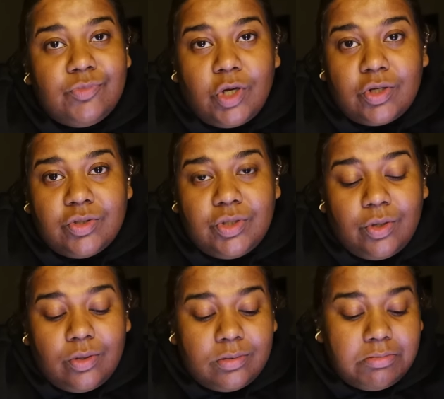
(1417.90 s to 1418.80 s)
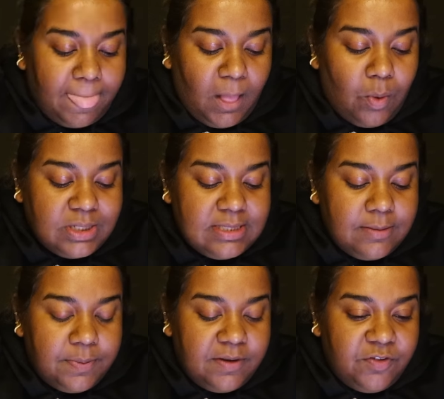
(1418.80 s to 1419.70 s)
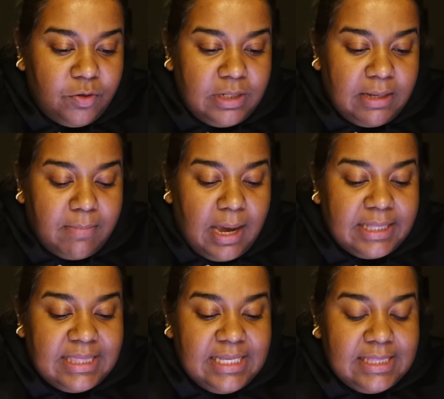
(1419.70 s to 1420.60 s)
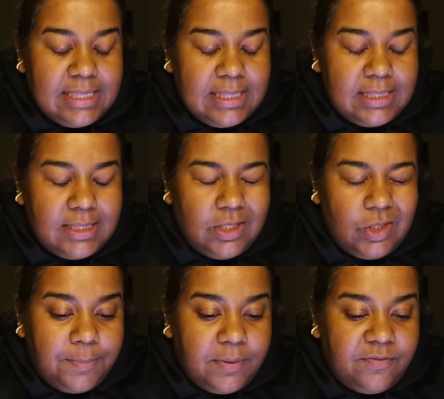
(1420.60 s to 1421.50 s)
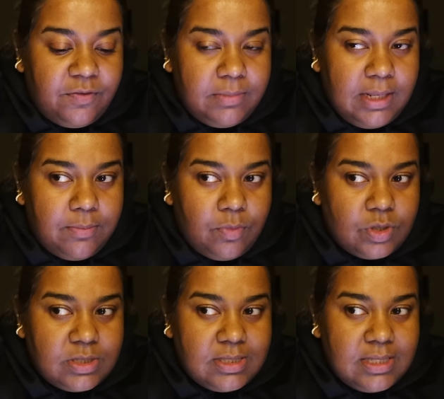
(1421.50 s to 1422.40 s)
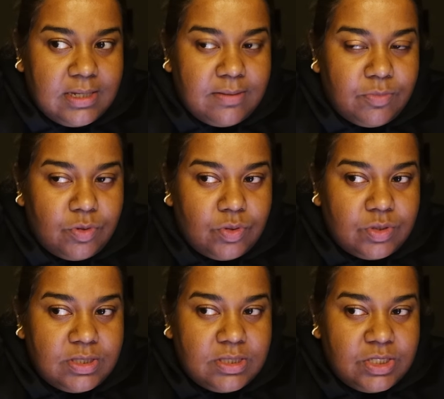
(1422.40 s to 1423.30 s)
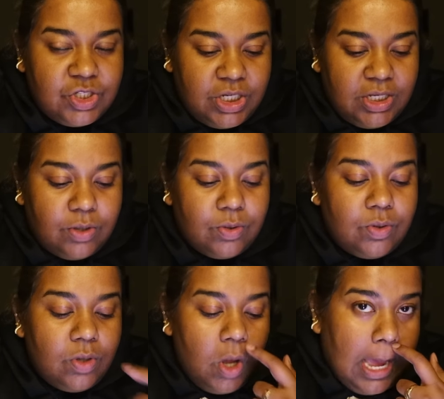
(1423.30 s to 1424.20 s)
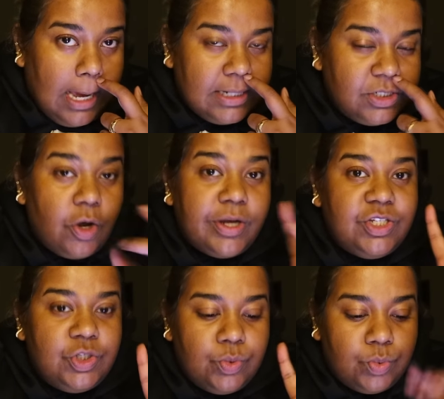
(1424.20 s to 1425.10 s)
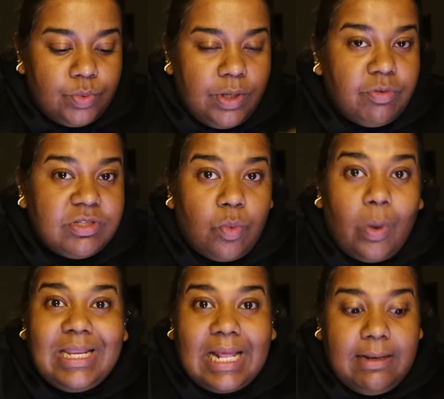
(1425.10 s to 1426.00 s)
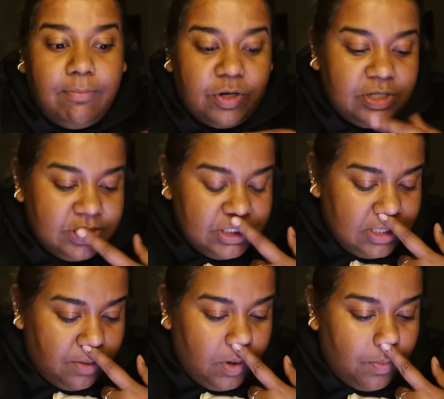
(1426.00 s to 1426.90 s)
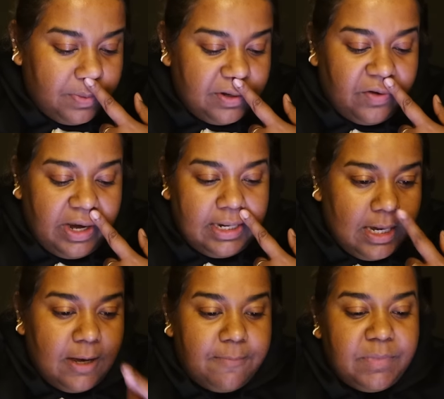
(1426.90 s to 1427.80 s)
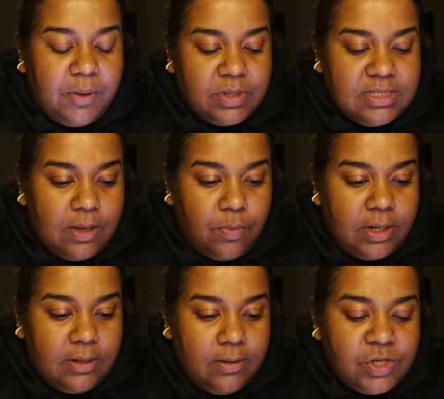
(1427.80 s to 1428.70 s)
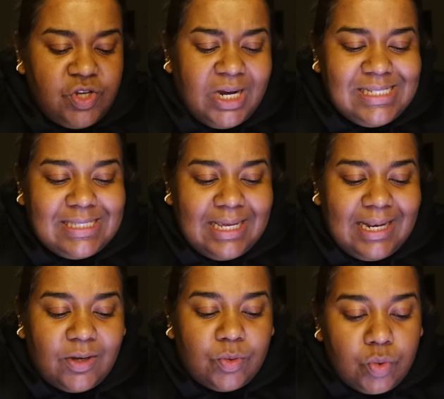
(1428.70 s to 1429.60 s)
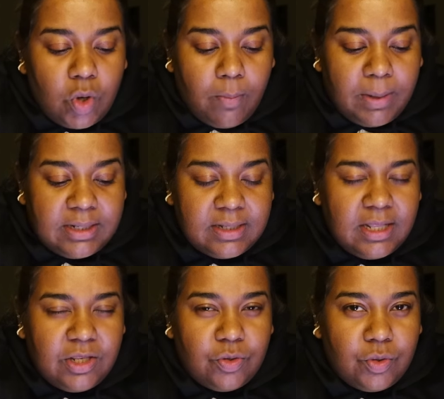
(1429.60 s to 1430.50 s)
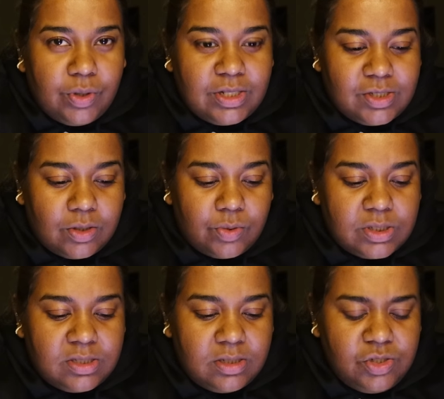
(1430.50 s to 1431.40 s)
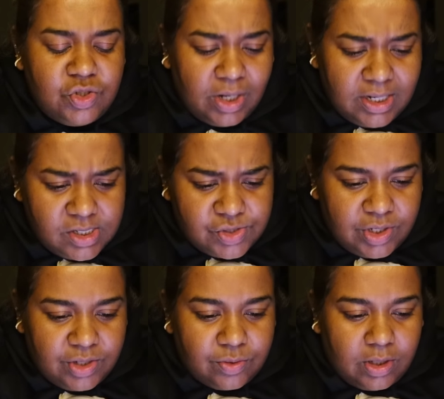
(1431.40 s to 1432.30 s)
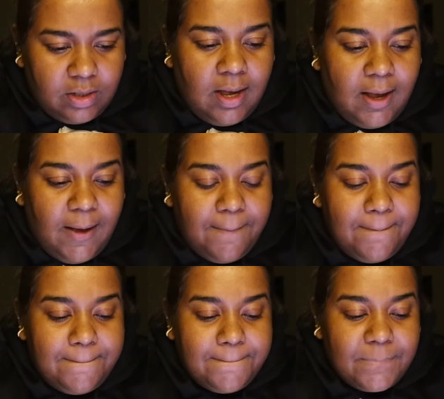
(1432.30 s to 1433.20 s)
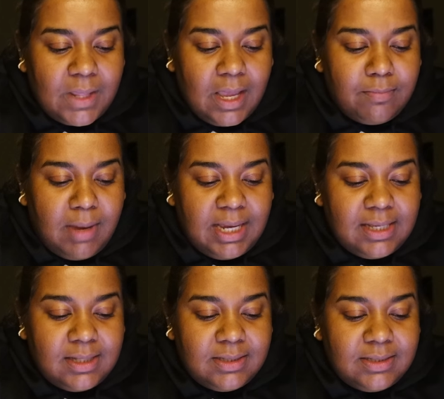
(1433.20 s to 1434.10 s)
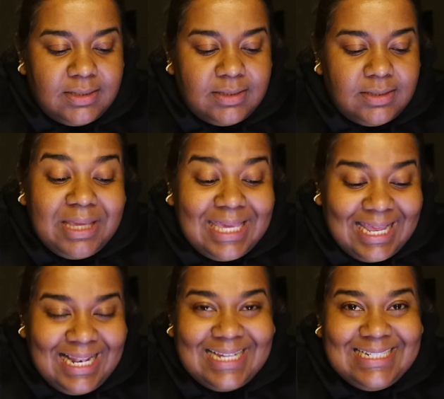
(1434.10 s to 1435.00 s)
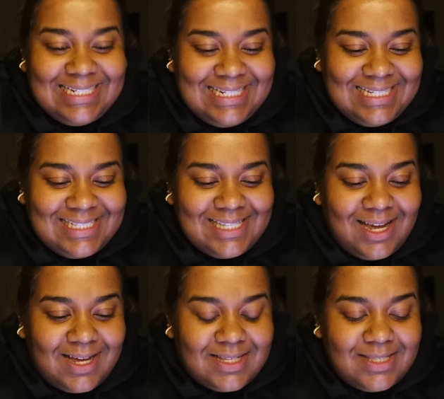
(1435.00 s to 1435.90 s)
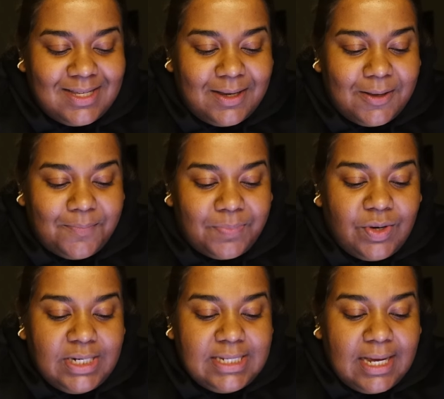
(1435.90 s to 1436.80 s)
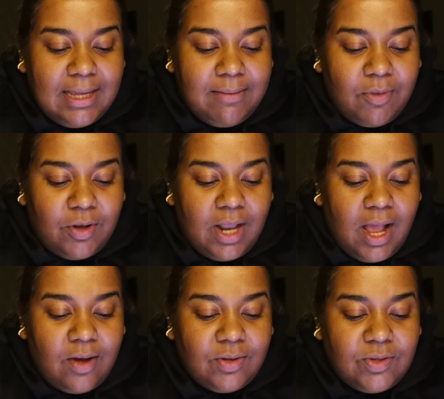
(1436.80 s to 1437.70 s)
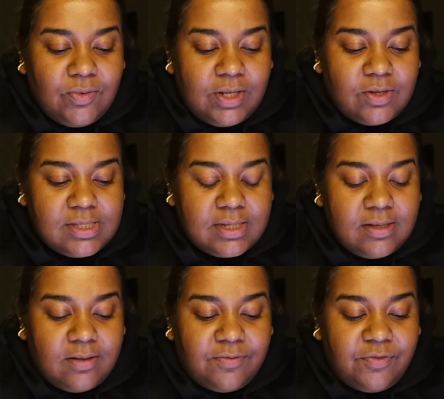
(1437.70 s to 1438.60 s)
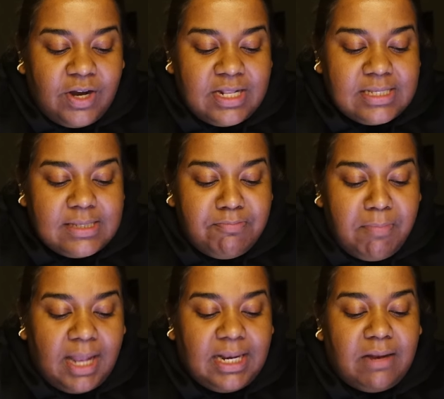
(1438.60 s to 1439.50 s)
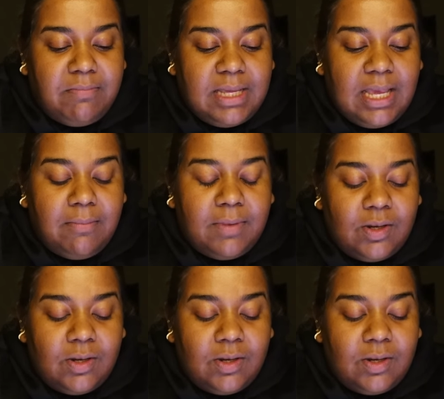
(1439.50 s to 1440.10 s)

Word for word: talk to you. What's the perfume name? I think the perfume name was the Moschino uh, Toy 2. It was the white color bottle just now we opened, right? Um, it was that one. Should I say like who commented then you know it's your question? Should I should I do that? Um, Michael, Michaela Denise asked um, story time on how you and your circle of friends met and became